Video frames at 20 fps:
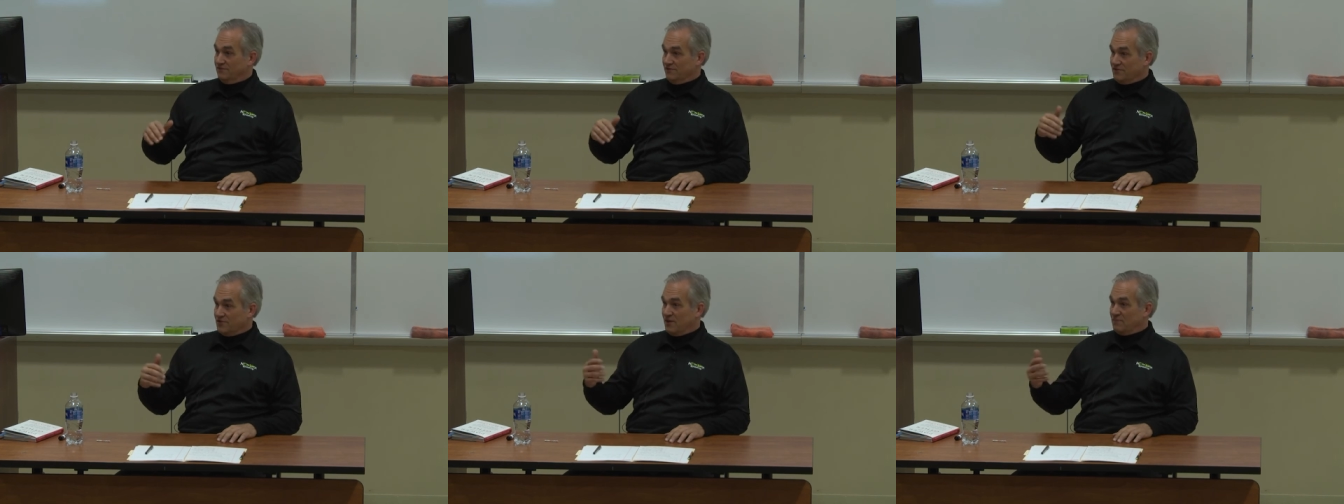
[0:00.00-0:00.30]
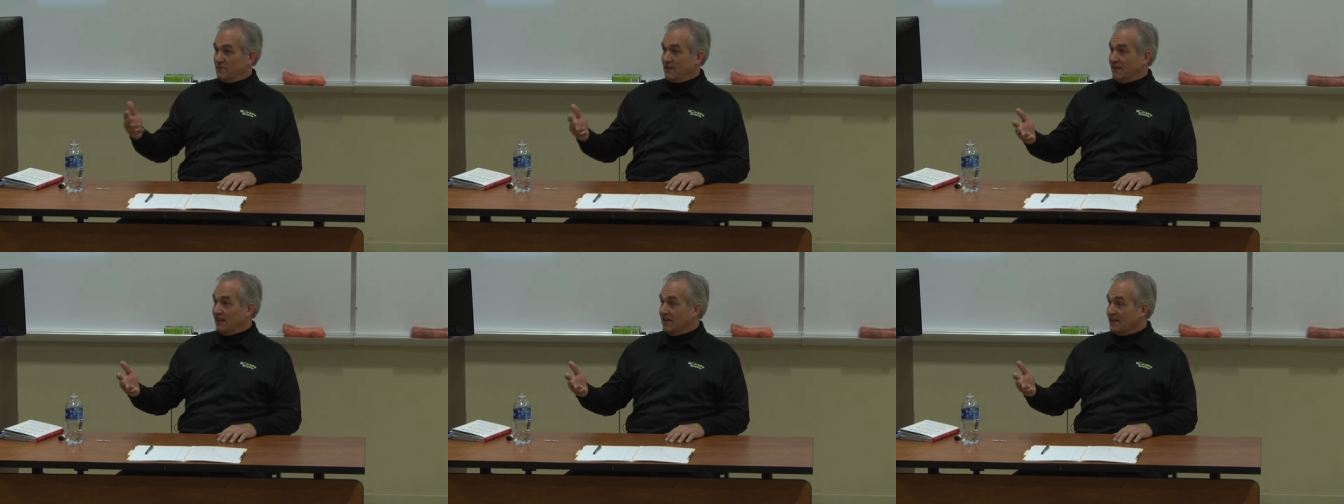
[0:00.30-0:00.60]

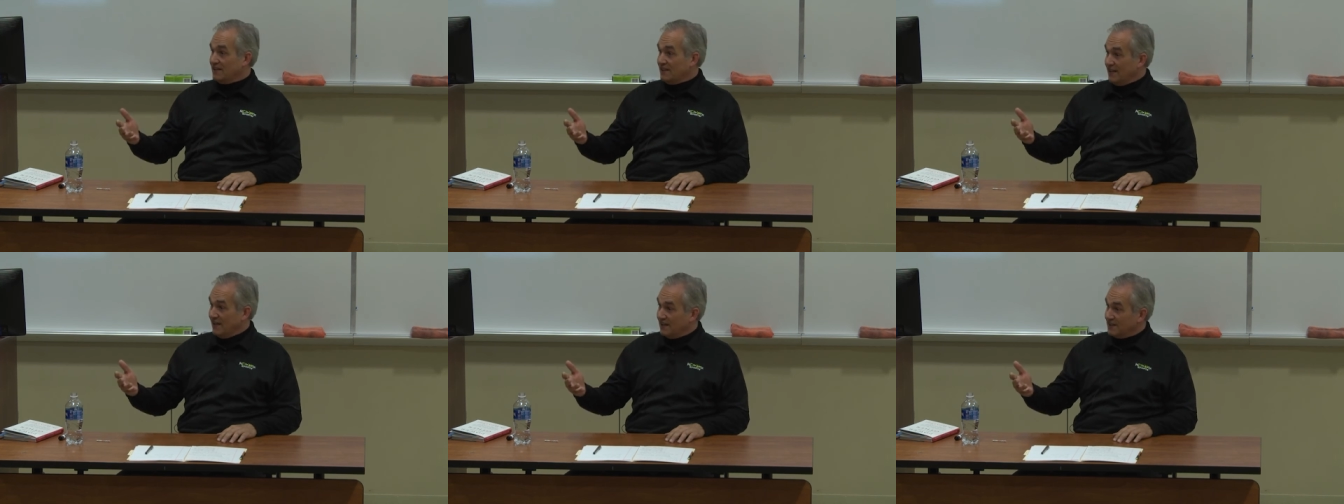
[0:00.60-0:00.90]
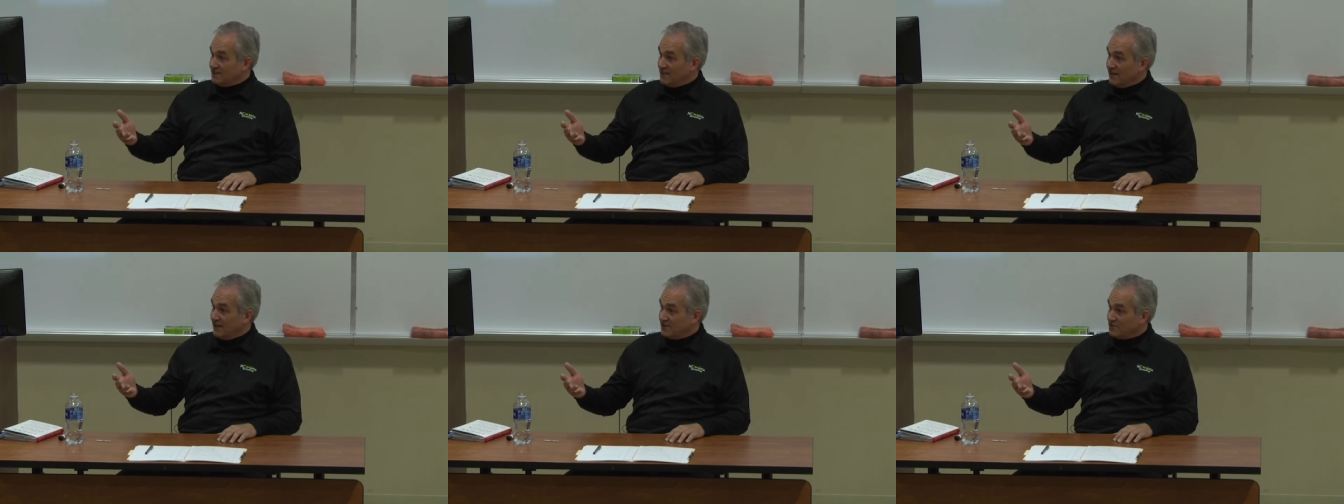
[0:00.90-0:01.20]
something like the
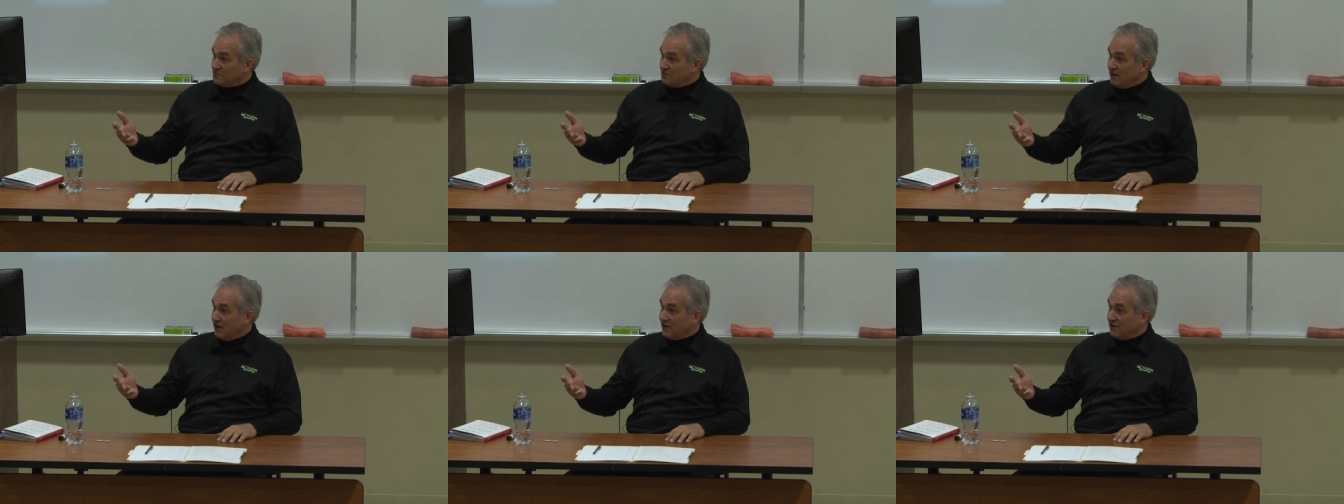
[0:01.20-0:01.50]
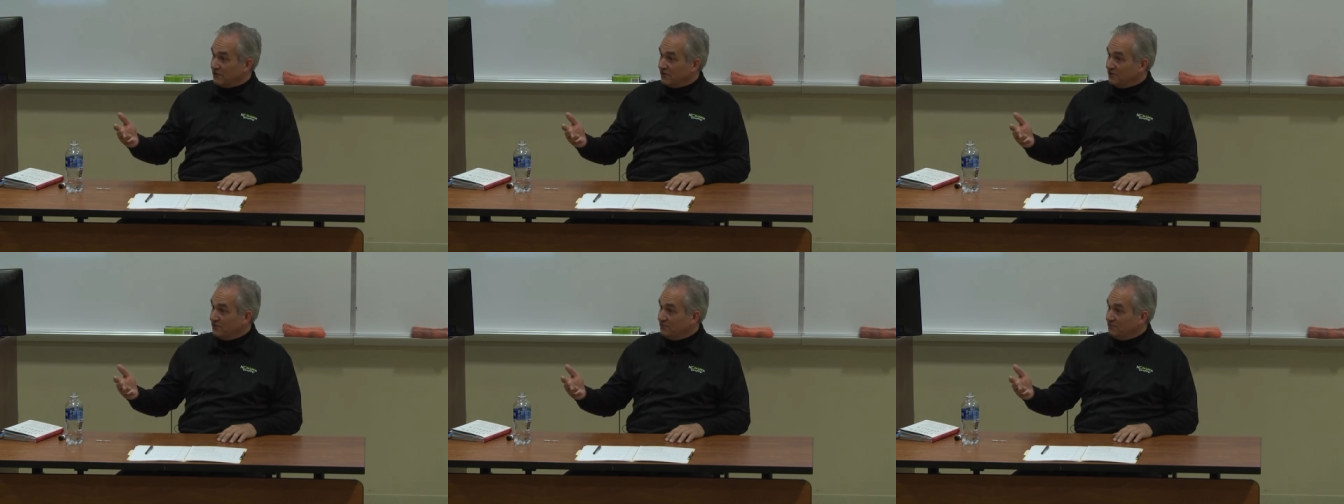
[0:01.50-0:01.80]
Auntie Anne's
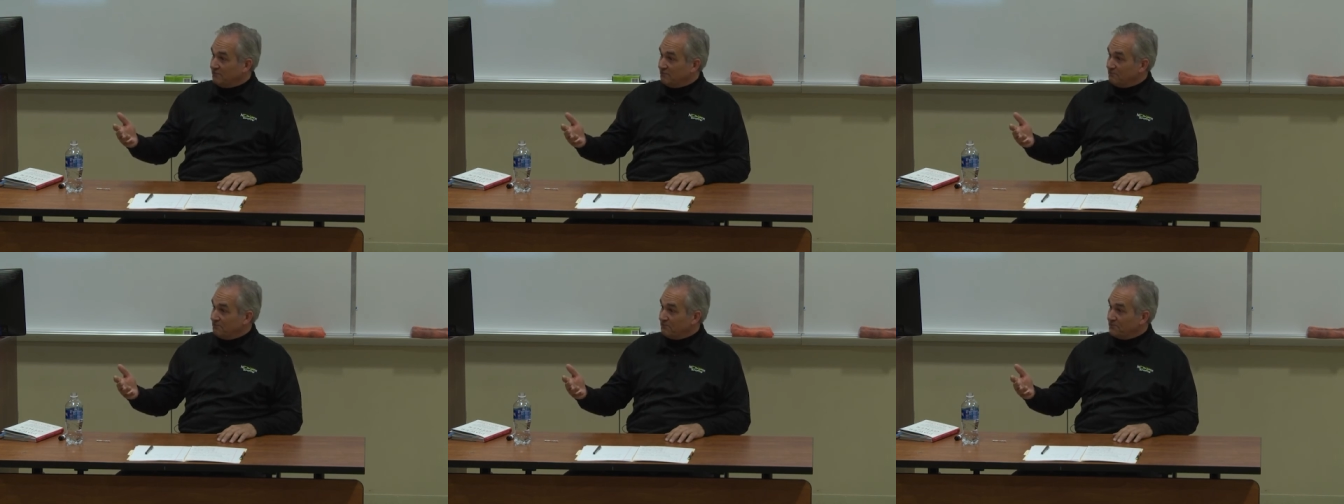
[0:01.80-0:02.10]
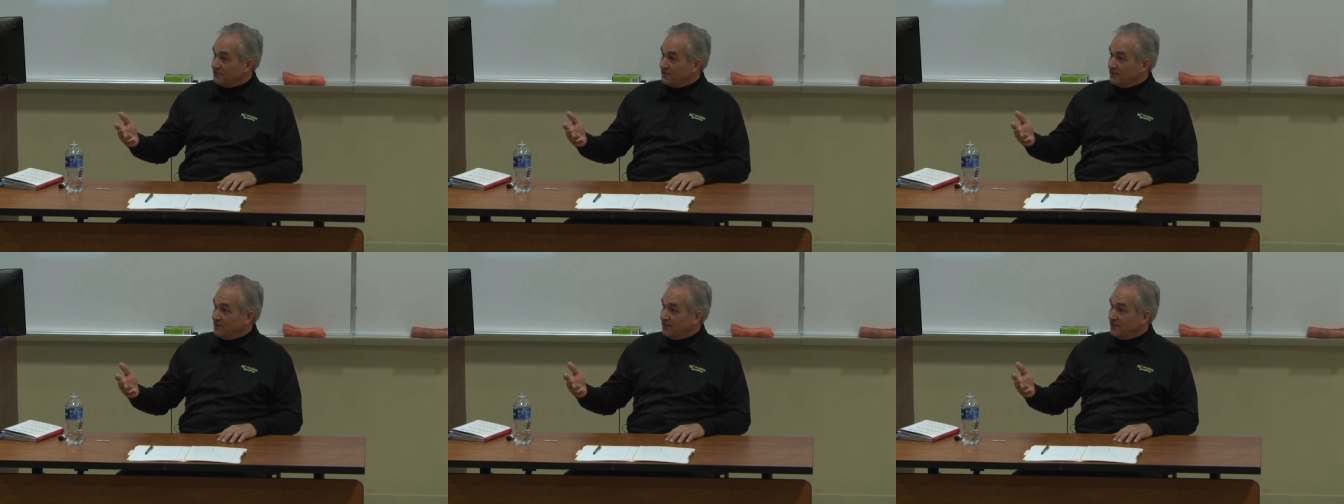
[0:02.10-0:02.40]
model
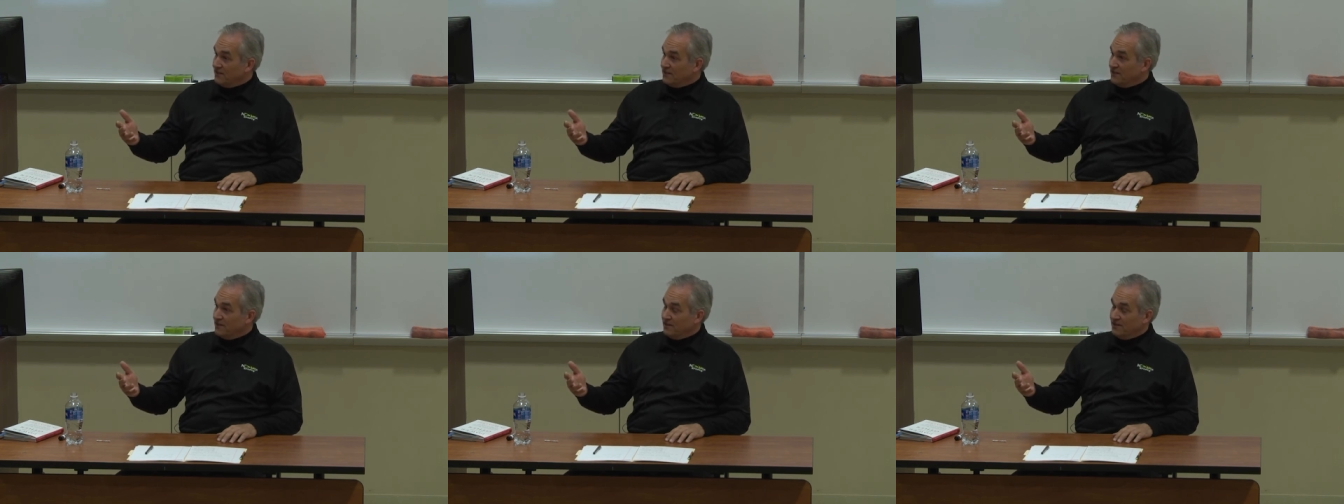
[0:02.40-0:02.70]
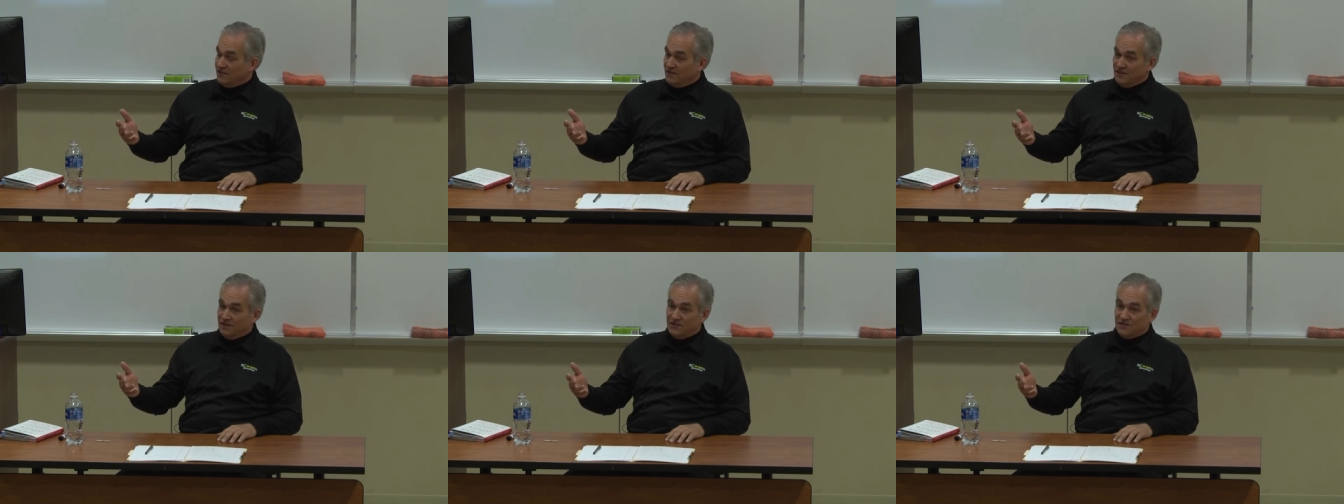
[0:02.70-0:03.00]

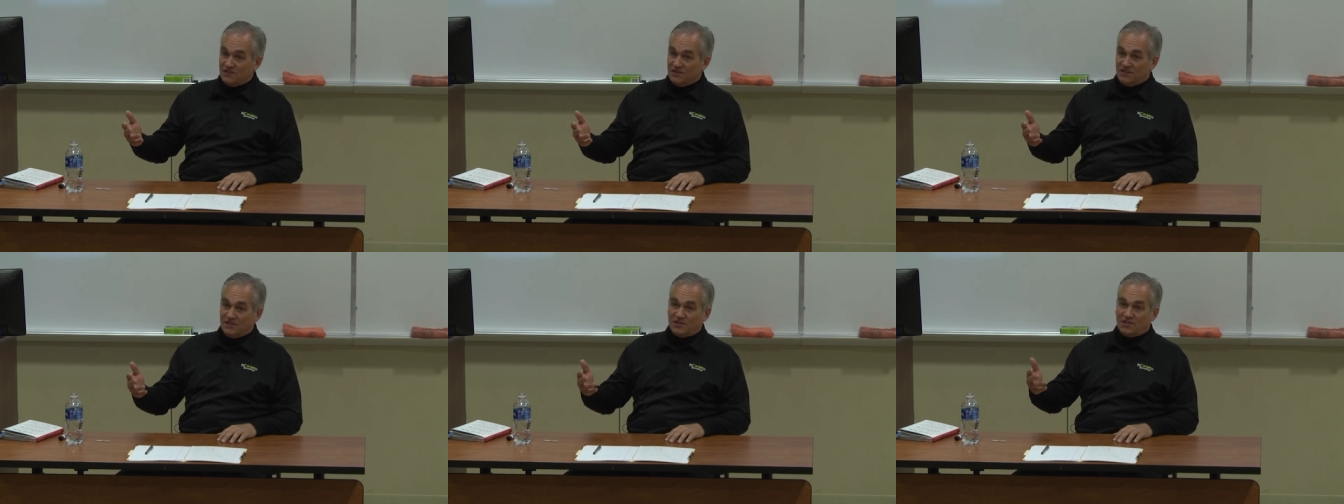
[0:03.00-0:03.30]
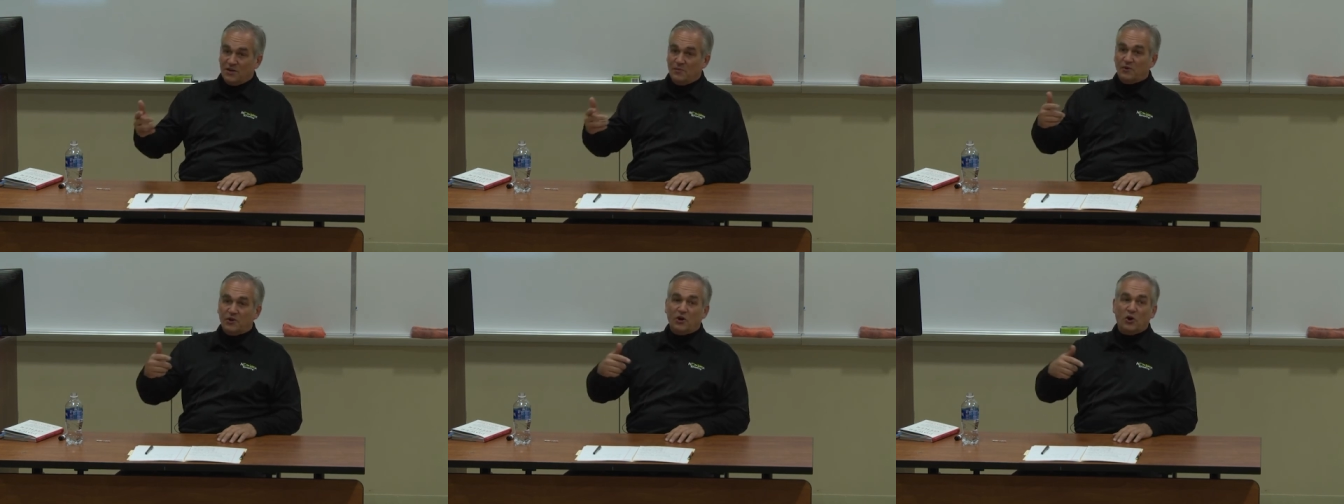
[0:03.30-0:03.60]
is that
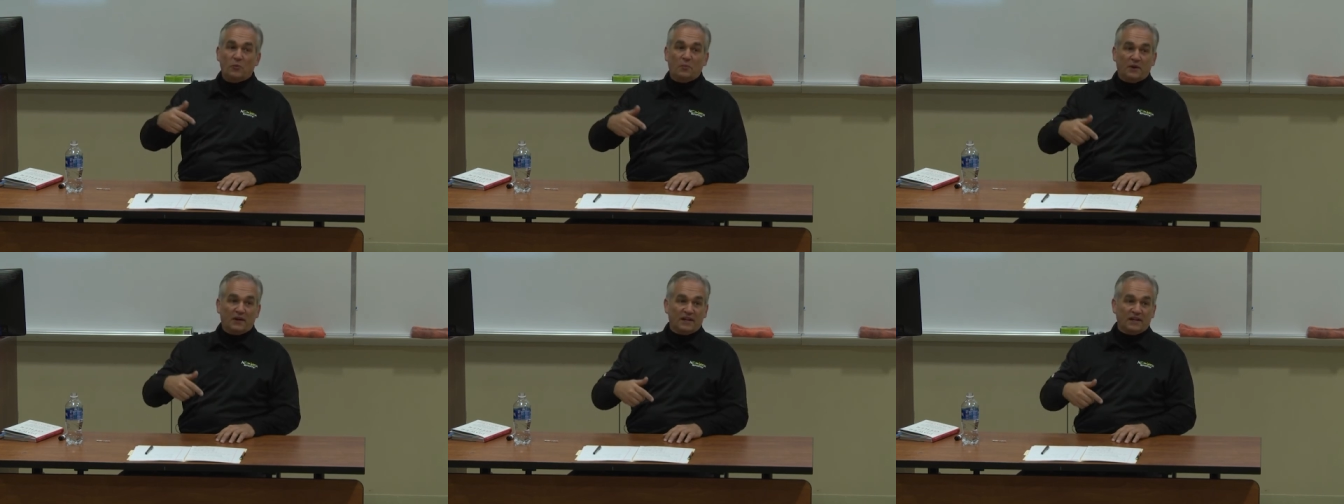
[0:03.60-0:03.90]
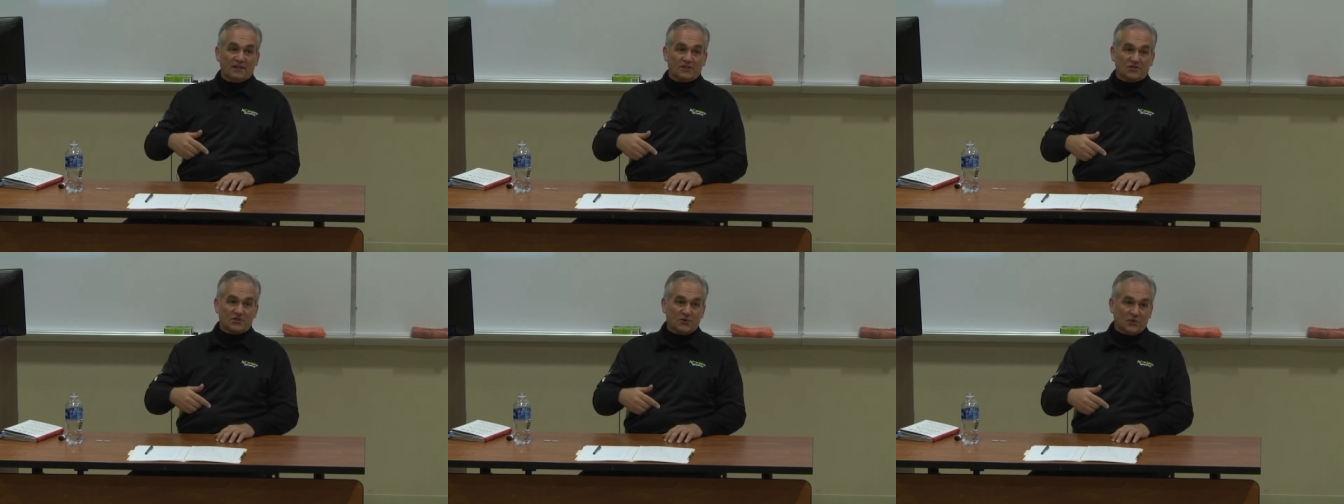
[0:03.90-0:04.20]
someone
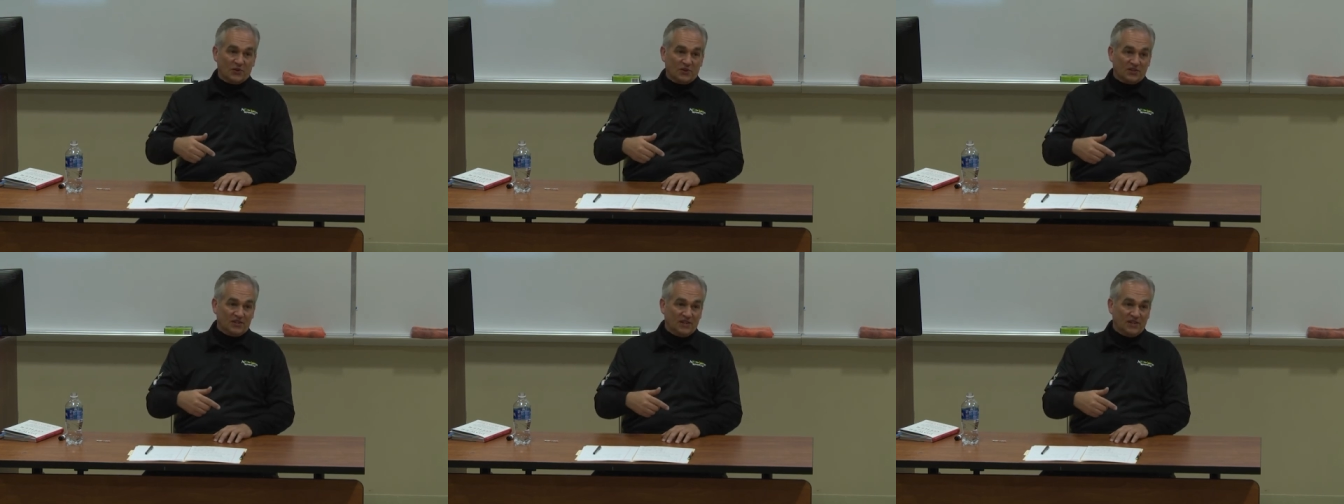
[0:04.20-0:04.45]
opening a store